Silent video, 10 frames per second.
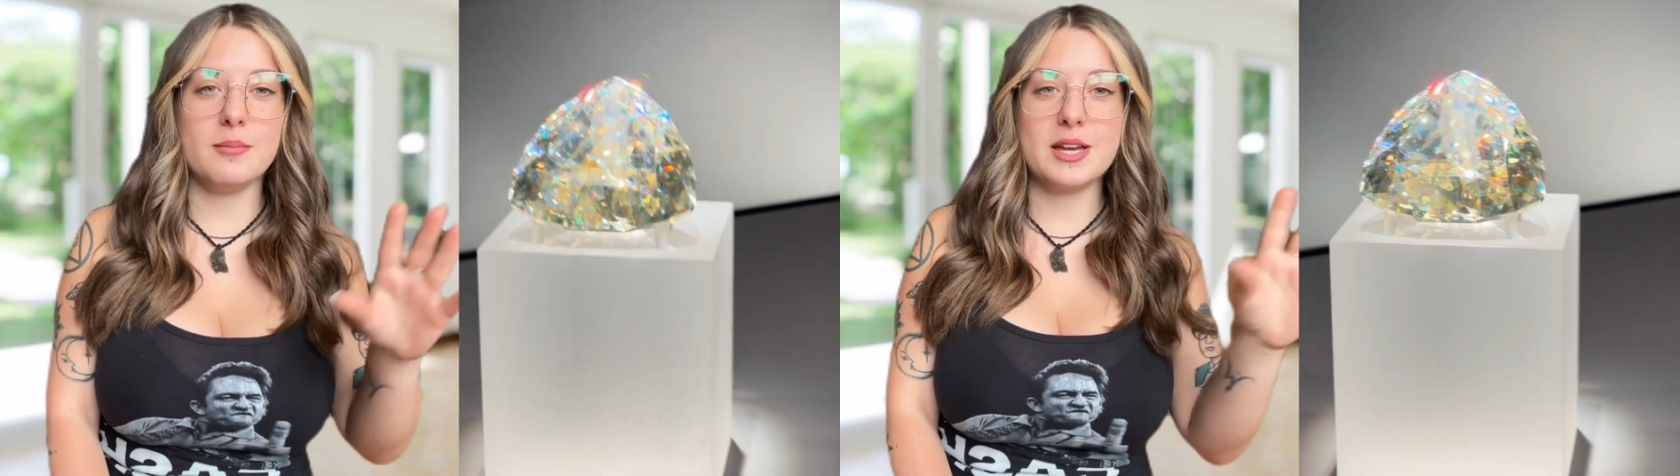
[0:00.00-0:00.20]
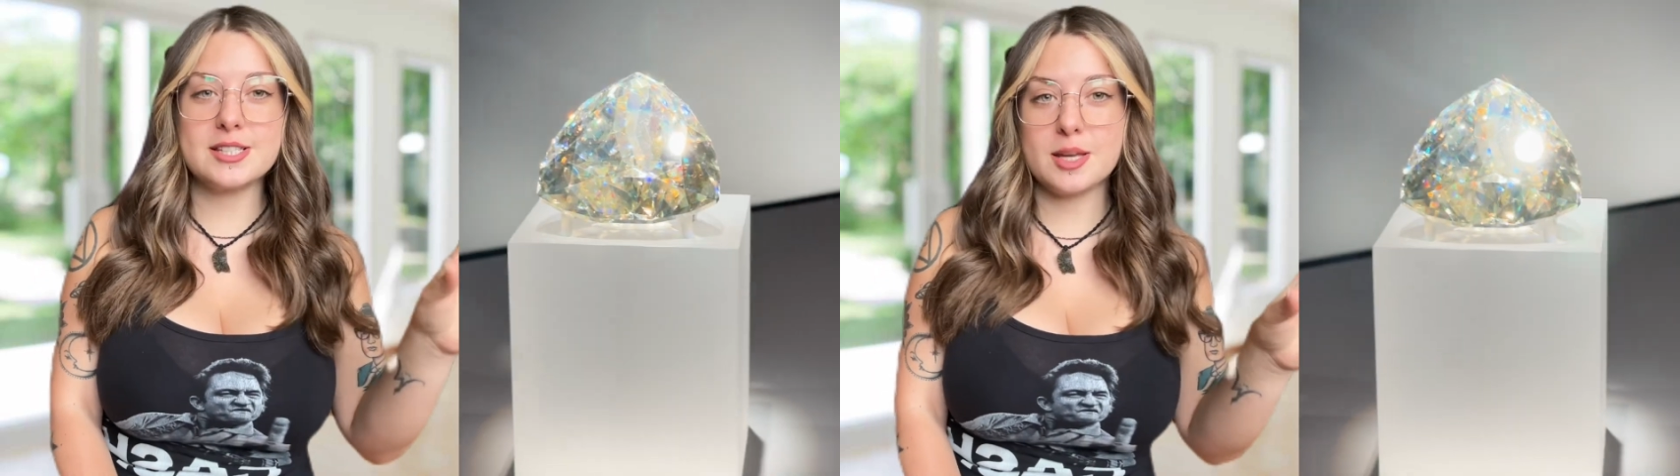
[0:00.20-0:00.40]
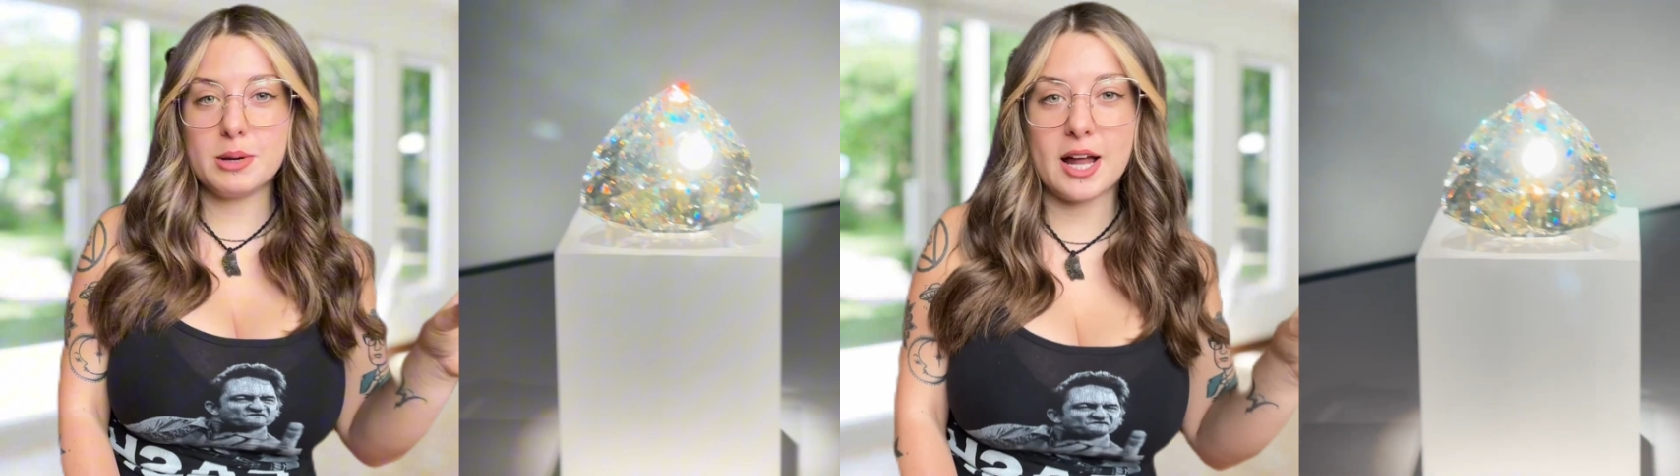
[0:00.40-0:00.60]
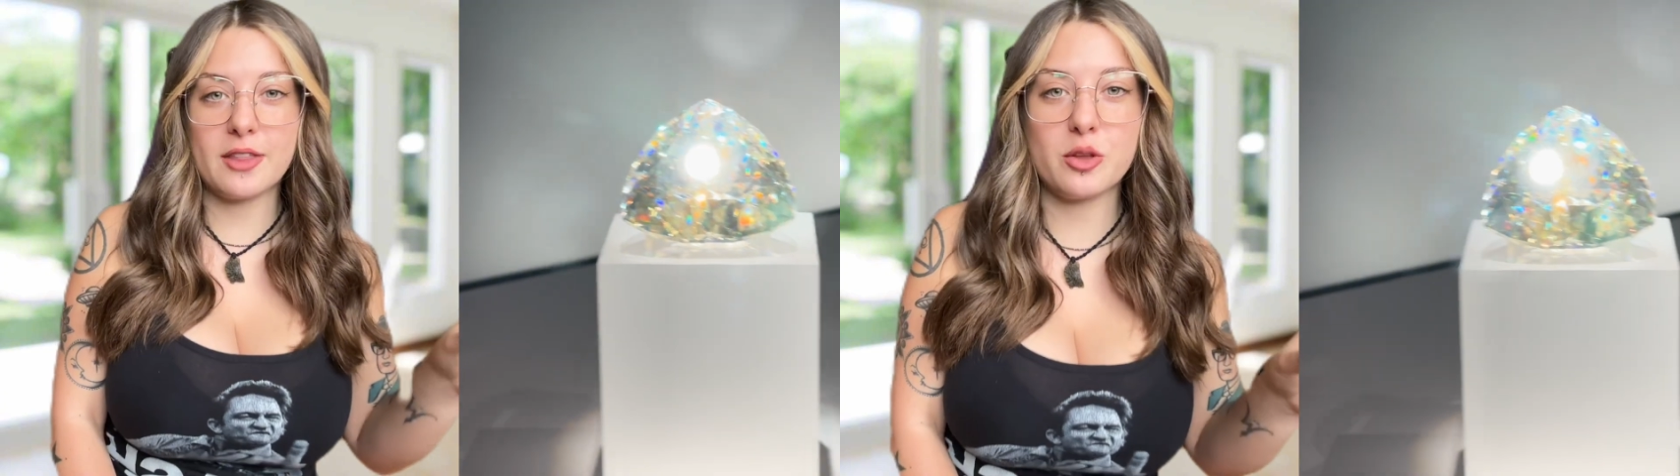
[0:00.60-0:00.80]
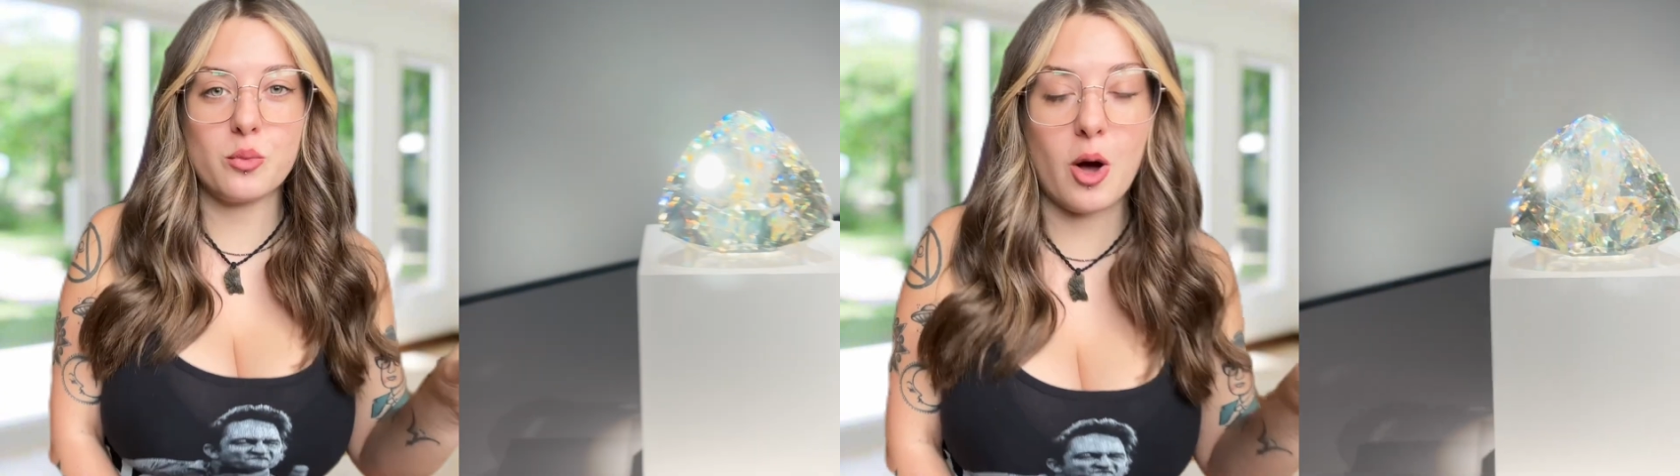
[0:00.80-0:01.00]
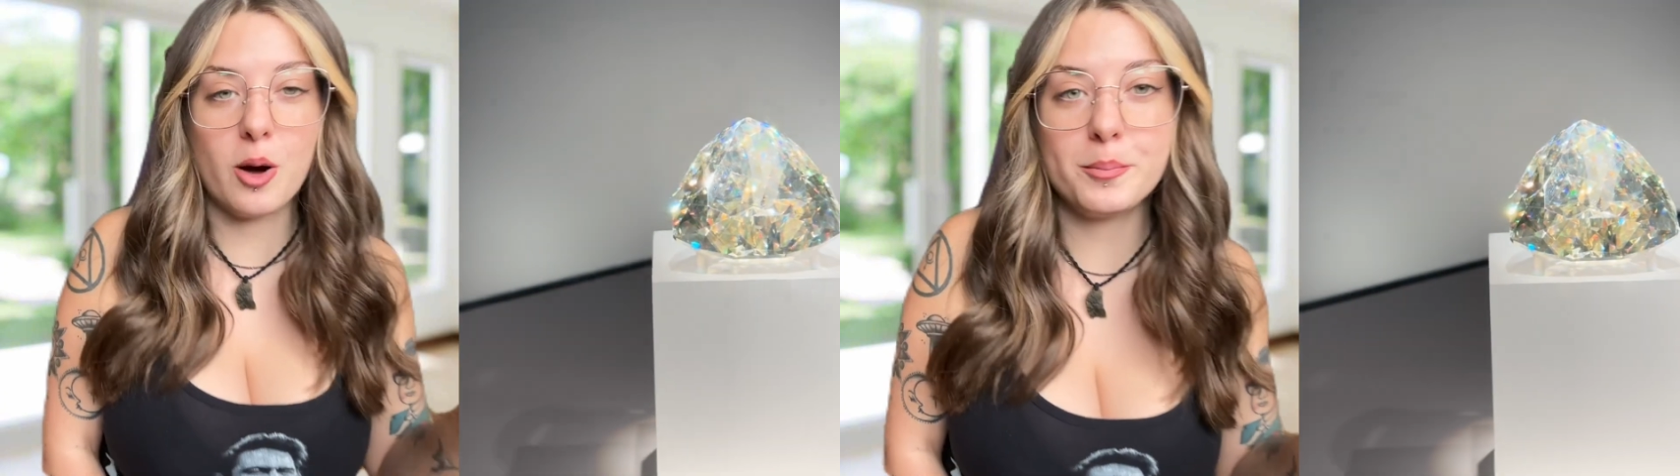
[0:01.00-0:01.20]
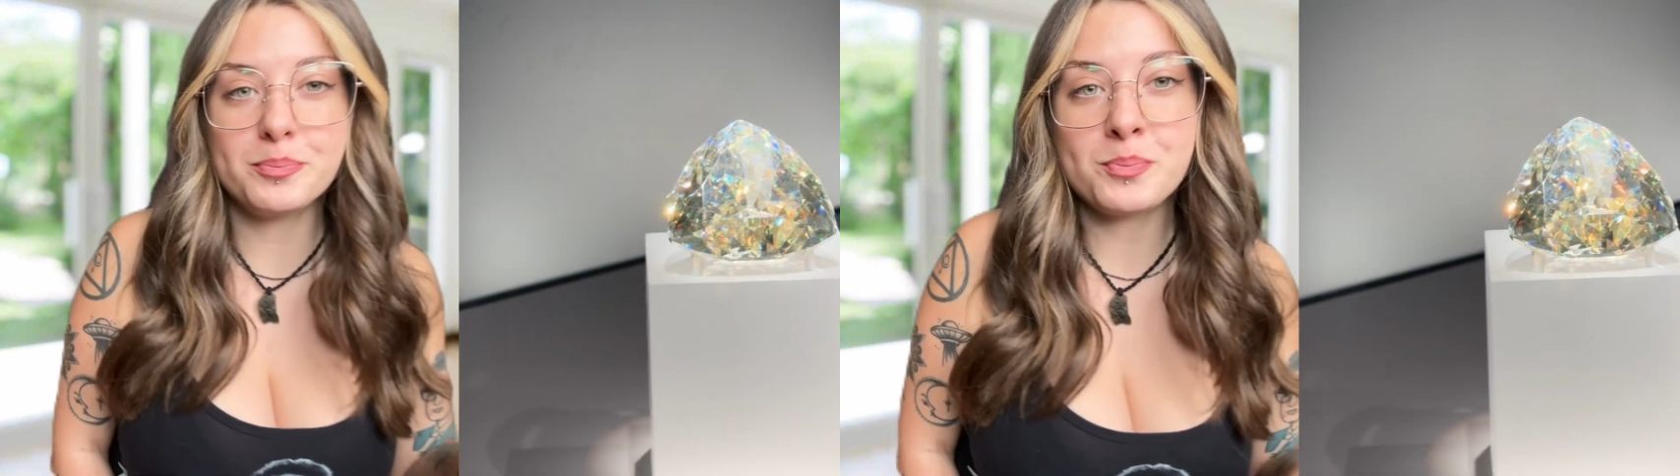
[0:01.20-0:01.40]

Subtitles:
exhibit at the ROM.